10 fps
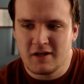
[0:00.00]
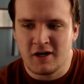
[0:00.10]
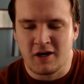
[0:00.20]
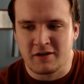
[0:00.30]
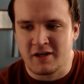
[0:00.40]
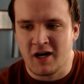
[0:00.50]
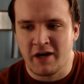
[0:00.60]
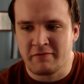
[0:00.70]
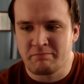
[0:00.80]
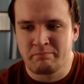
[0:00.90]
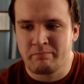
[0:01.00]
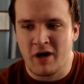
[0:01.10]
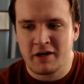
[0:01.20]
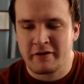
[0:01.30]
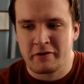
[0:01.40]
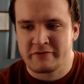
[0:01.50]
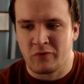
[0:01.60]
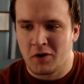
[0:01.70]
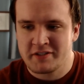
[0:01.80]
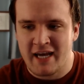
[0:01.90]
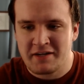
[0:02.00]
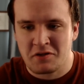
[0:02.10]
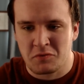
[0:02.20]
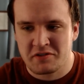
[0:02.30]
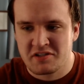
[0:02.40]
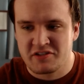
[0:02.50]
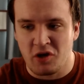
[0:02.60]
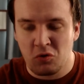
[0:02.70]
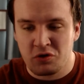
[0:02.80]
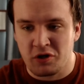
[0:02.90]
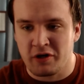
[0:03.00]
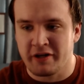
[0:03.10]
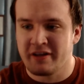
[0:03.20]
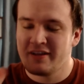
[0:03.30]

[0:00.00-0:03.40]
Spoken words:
Oh god, Bakugo's voice acting was so good.